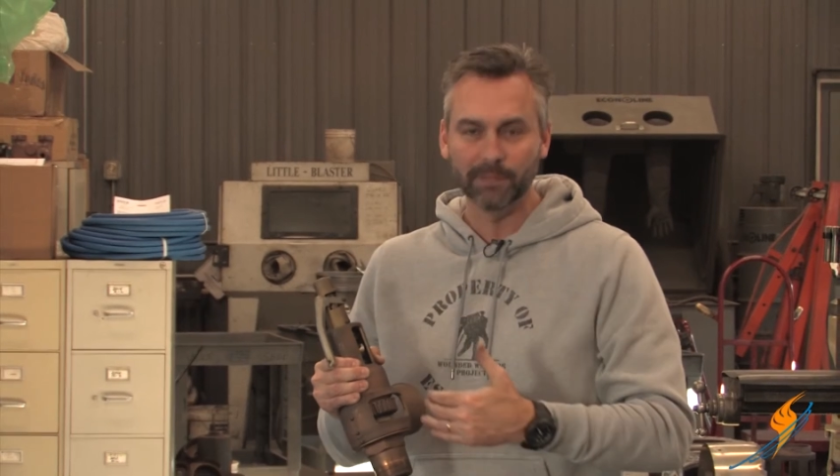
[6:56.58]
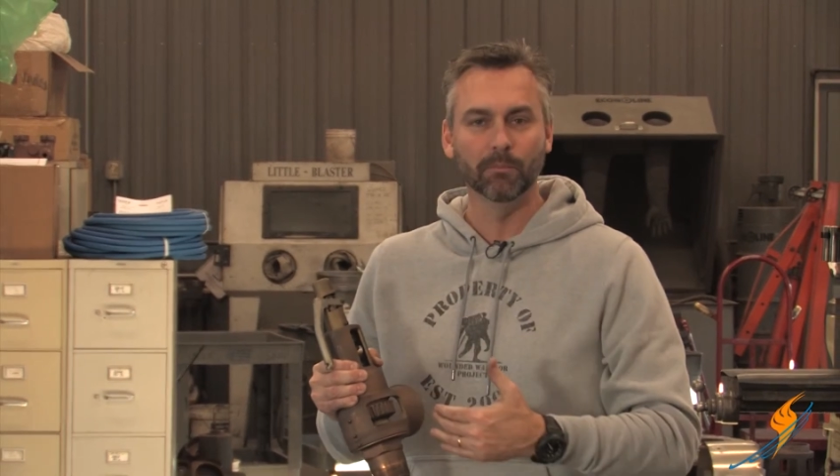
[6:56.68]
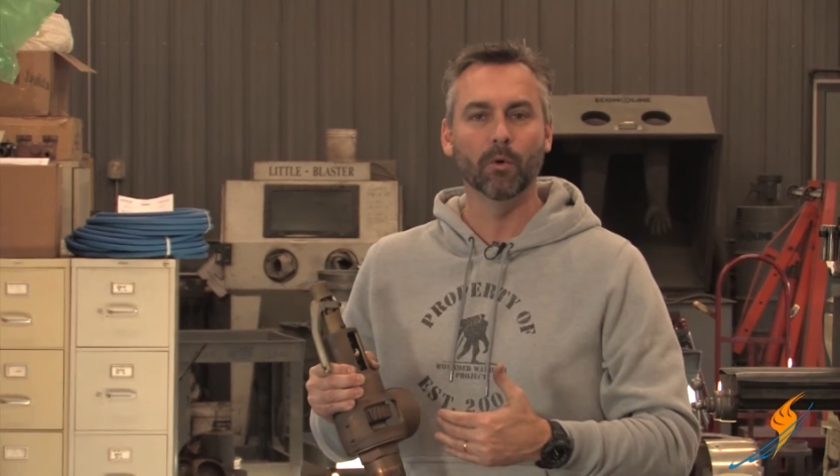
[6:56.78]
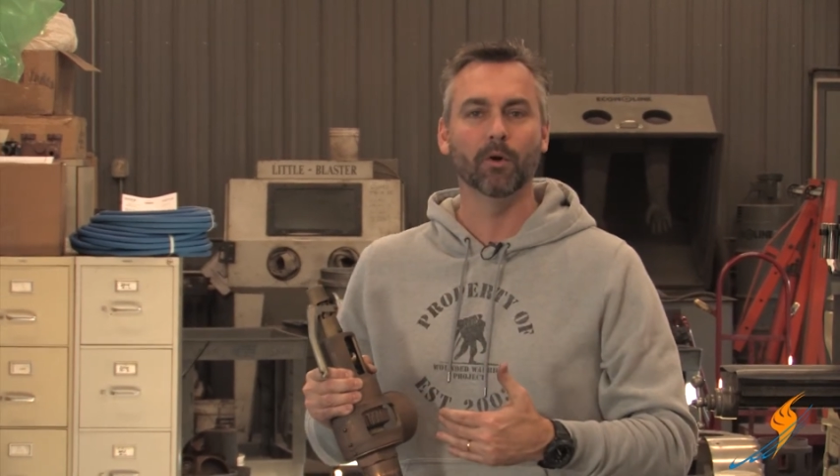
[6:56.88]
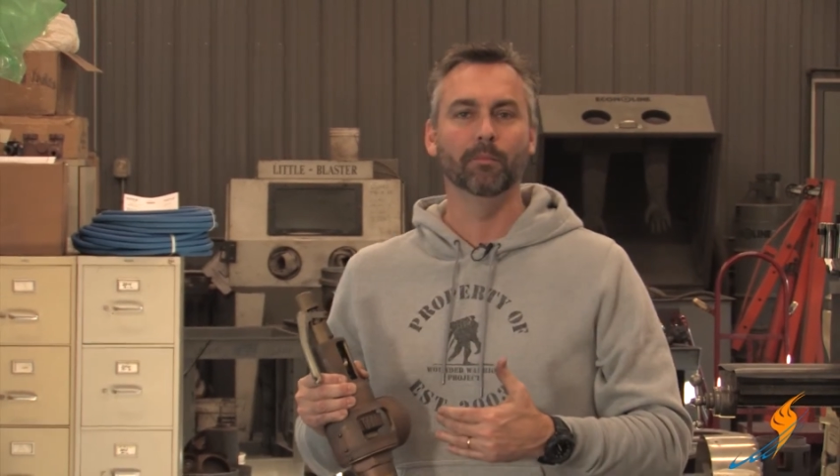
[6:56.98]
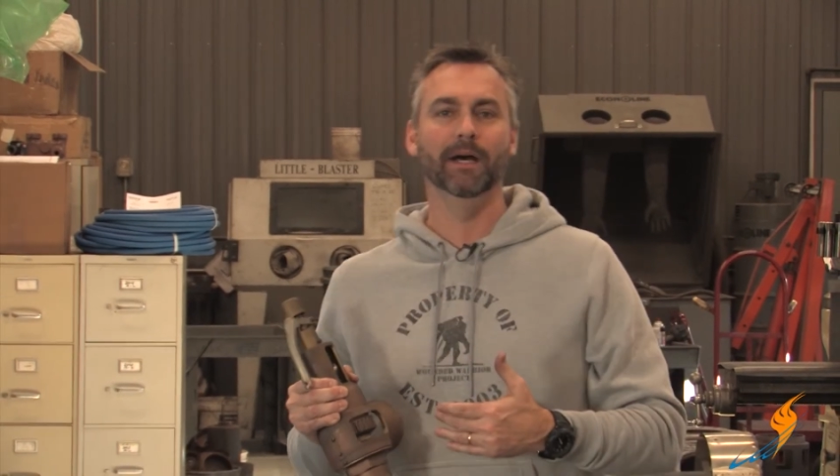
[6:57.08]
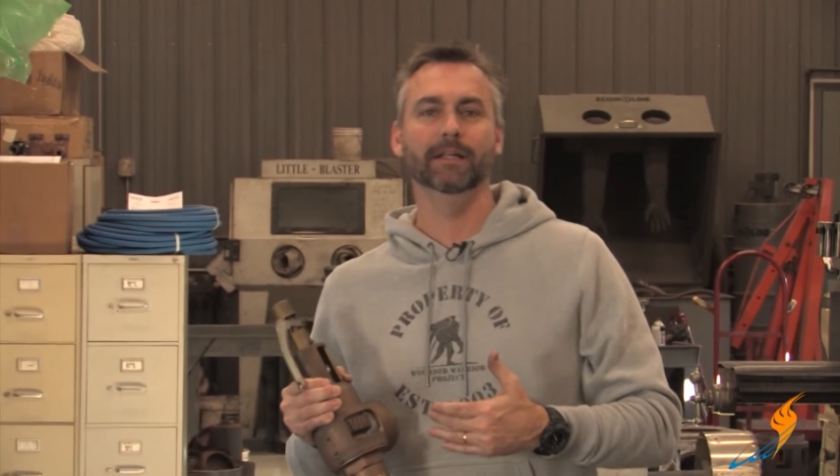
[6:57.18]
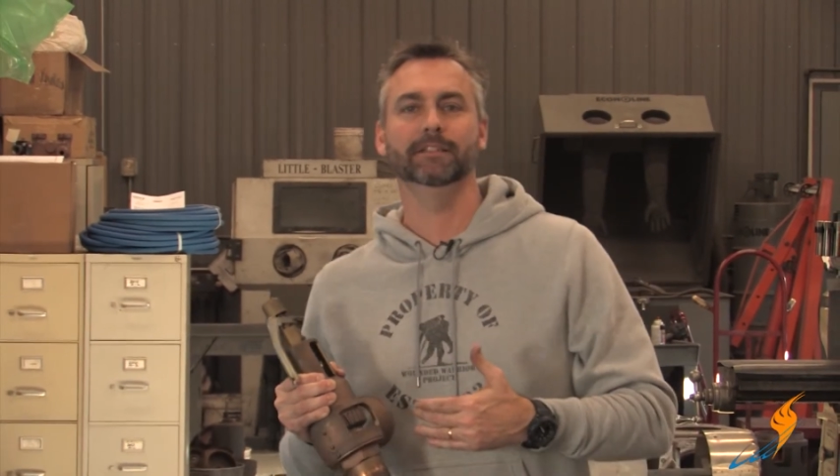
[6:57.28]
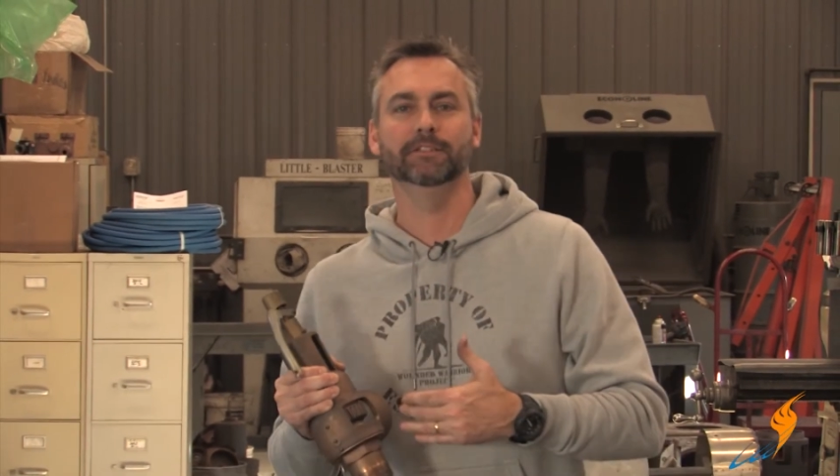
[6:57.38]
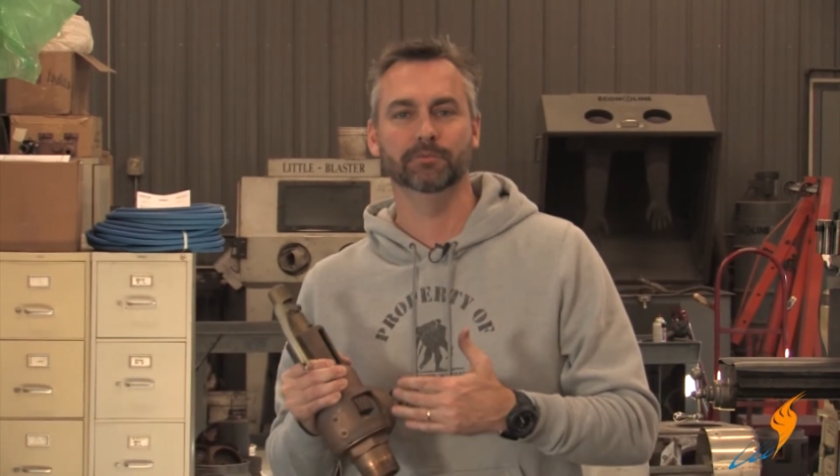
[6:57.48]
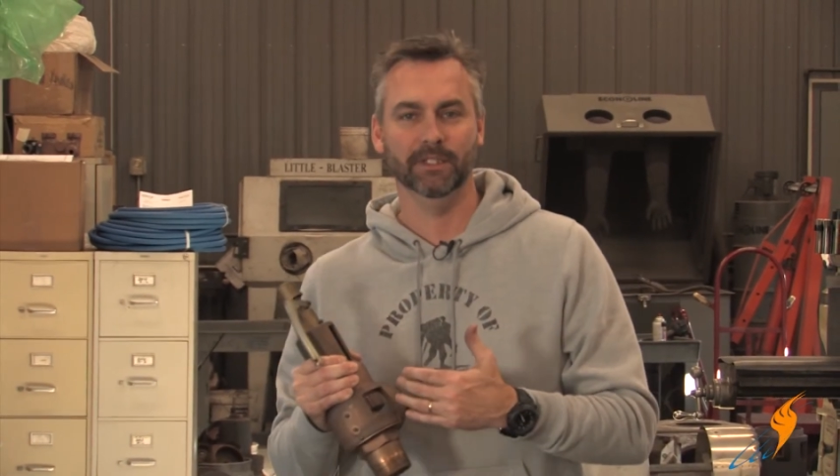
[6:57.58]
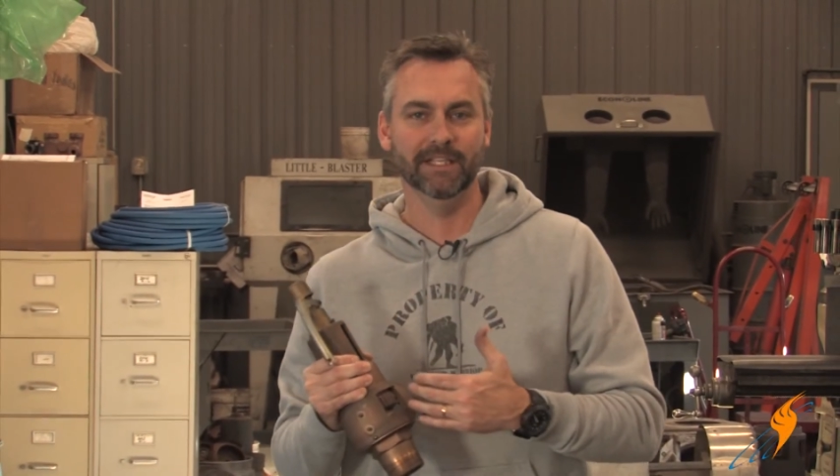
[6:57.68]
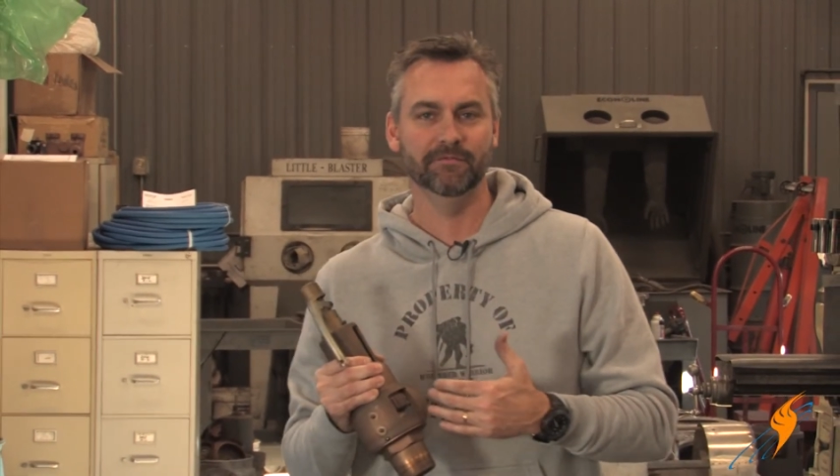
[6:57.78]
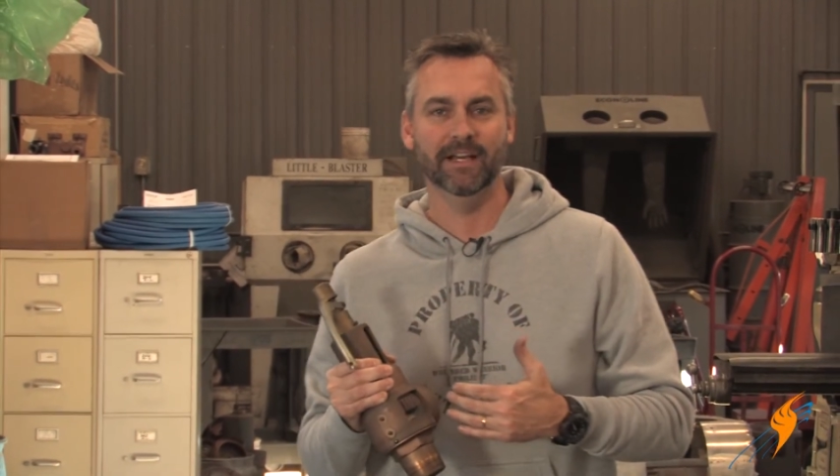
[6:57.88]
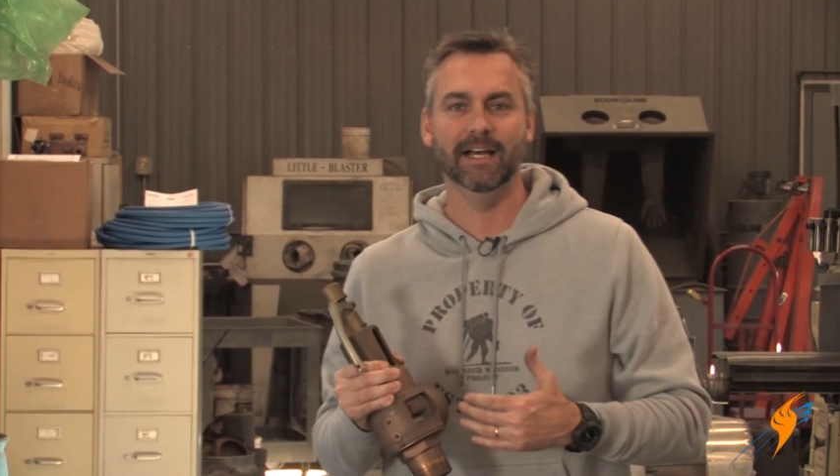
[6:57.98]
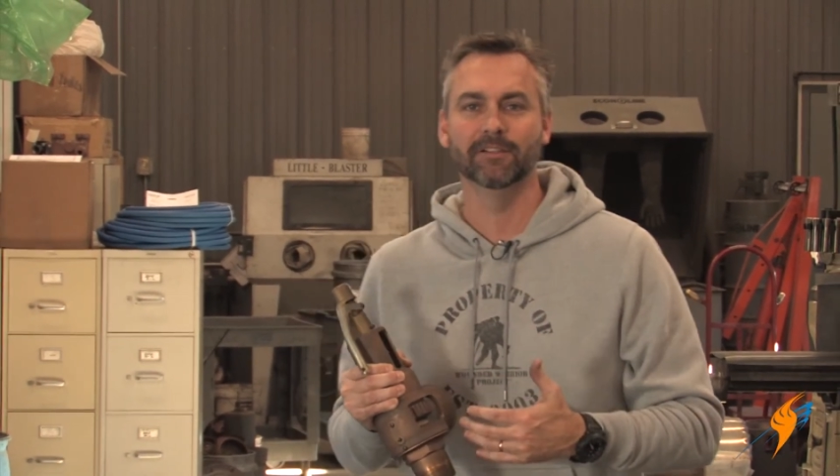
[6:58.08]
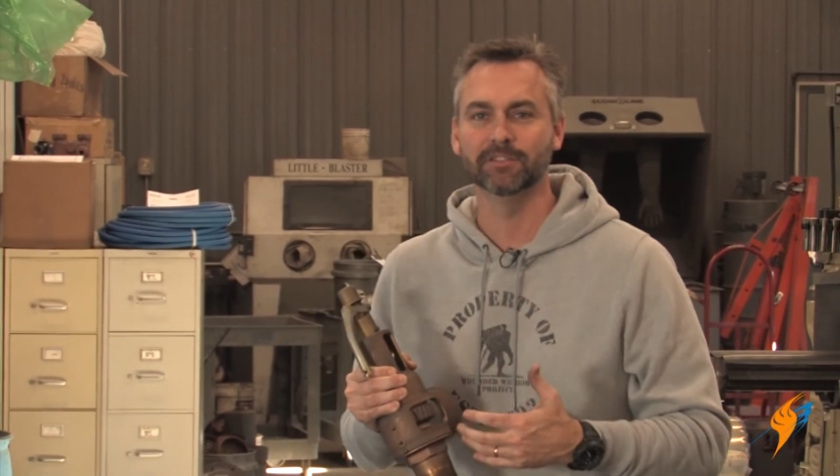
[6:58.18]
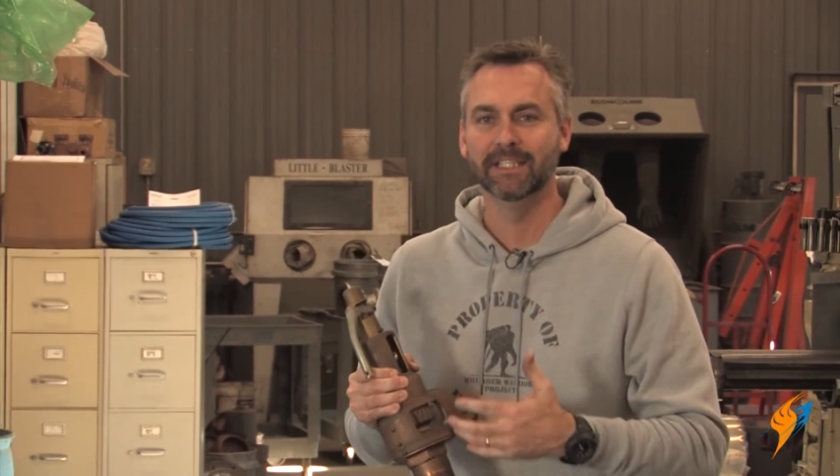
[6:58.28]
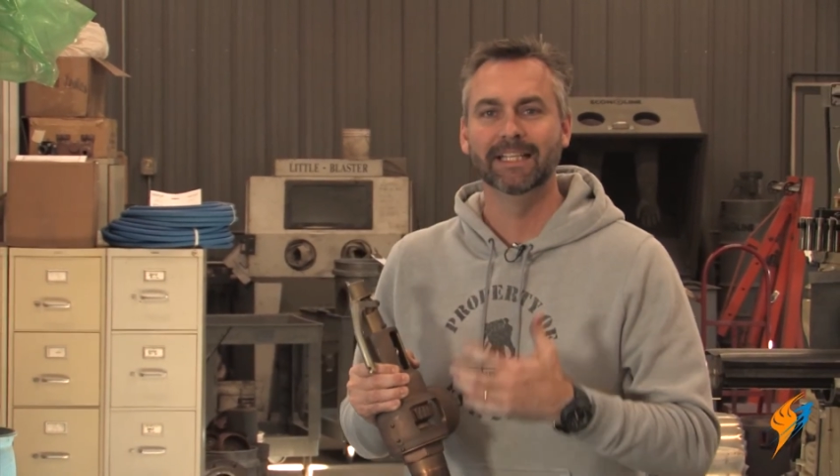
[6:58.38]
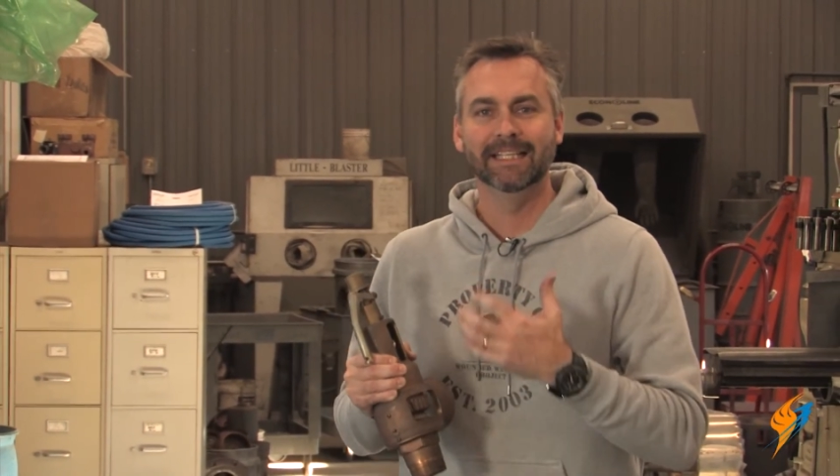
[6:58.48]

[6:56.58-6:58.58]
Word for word: bit more about these relief valves